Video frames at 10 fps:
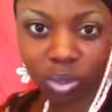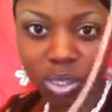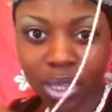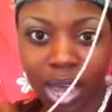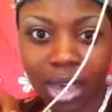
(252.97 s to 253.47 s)
It's
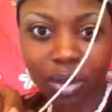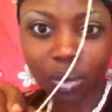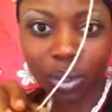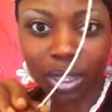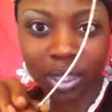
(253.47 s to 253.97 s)
a
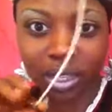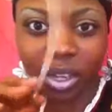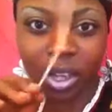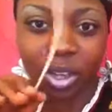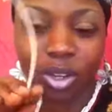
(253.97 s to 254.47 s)
cotton wick,
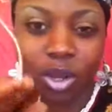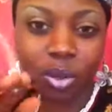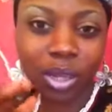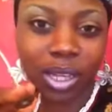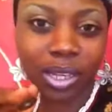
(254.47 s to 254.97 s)
no
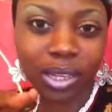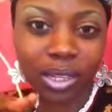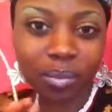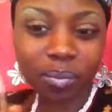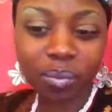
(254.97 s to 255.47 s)

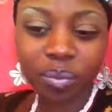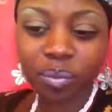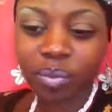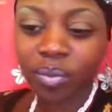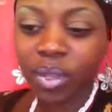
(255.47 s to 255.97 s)
lead.
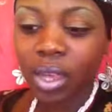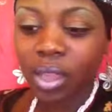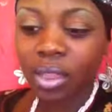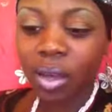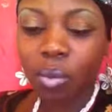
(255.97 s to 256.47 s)

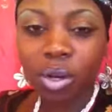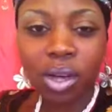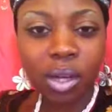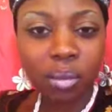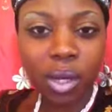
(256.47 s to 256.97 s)
That will
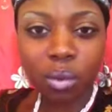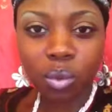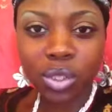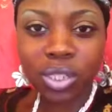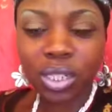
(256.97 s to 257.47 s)
come
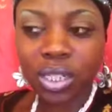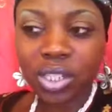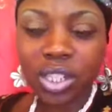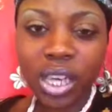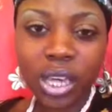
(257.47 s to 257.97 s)
with
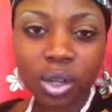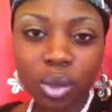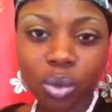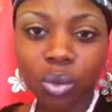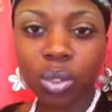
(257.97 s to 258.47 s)
each
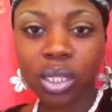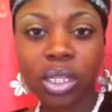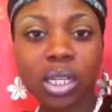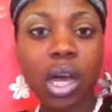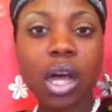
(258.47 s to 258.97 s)
candle. You can
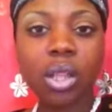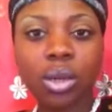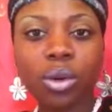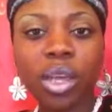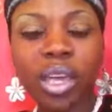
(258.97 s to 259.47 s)
get
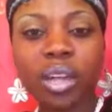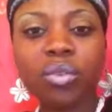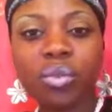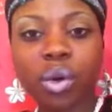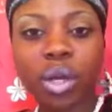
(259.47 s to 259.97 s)
color and
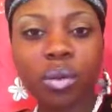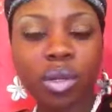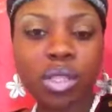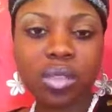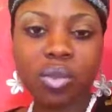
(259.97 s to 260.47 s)

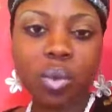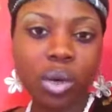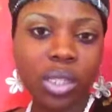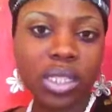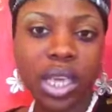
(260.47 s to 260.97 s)
fragrance if you
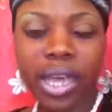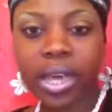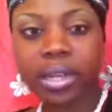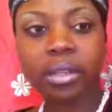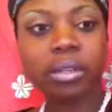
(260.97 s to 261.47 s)
wanted to
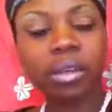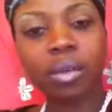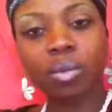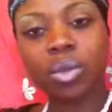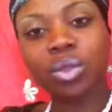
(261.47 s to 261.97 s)
add it
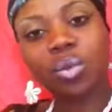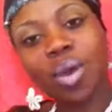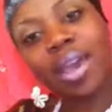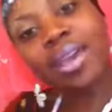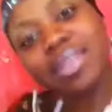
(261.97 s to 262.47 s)
with your
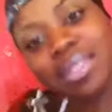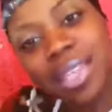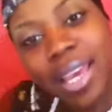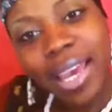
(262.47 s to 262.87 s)
wax.